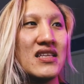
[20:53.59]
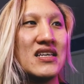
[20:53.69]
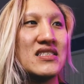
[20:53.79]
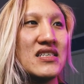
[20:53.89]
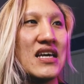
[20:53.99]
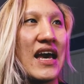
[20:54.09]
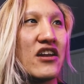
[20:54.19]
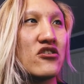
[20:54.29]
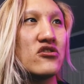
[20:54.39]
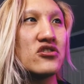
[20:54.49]
DC
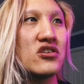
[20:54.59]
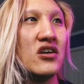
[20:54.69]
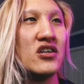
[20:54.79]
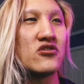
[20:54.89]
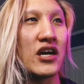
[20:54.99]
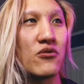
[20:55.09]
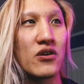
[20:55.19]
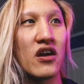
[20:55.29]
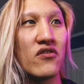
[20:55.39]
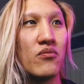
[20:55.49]
editors tried to
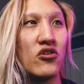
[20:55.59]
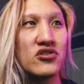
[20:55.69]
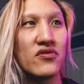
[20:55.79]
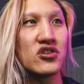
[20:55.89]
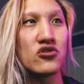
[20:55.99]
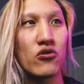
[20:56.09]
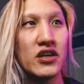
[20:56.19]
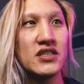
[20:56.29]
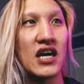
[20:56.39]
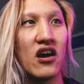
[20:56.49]
recover most of the
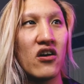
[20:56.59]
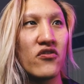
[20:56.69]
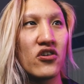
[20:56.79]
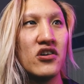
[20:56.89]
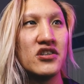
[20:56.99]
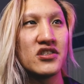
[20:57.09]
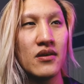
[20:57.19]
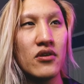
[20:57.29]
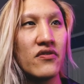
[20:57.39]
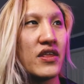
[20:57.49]
stories, however,
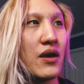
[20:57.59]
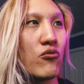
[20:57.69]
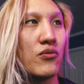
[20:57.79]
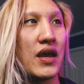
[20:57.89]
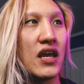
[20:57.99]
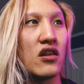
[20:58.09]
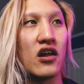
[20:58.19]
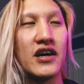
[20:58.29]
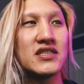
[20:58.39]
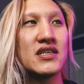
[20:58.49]
some of them remained
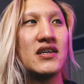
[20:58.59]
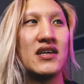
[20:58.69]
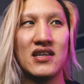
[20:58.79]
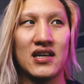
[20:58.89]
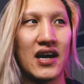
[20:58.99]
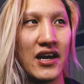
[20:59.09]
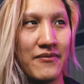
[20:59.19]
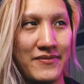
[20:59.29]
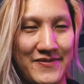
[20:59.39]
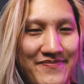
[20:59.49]
lost in
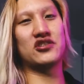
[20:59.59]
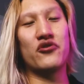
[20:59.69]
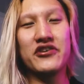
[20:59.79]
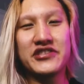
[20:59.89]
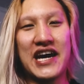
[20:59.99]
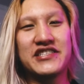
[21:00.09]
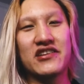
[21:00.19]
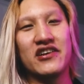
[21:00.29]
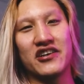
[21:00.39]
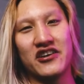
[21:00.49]
time. So there's
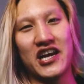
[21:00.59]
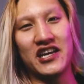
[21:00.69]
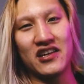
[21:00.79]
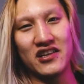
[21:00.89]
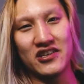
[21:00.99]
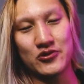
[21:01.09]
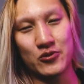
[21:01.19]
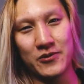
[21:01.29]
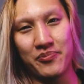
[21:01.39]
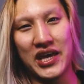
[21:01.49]
actually a good ending to this
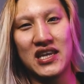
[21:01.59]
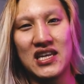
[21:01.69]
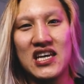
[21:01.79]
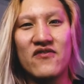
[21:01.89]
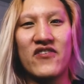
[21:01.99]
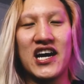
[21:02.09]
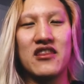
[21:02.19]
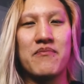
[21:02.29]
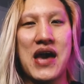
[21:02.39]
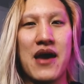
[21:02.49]
one. They did
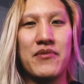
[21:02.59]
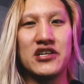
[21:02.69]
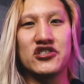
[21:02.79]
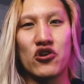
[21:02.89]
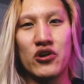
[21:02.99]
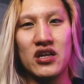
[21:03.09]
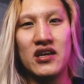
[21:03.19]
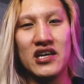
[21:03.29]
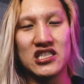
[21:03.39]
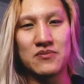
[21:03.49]
find the Batman Shonen
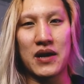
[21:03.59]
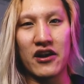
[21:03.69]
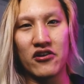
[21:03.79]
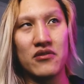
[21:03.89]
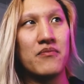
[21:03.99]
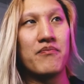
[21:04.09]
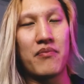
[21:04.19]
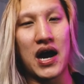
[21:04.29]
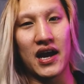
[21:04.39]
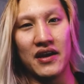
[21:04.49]
inspired
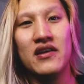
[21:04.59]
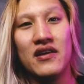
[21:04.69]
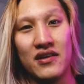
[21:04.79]
by